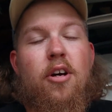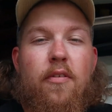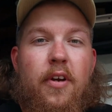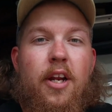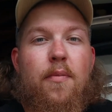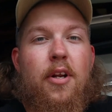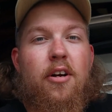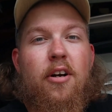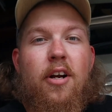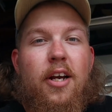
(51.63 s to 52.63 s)
of getting my
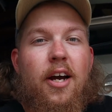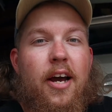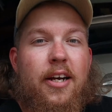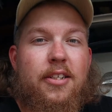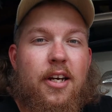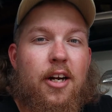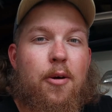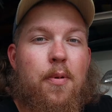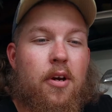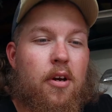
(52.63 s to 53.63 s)
duck hunting kayak set up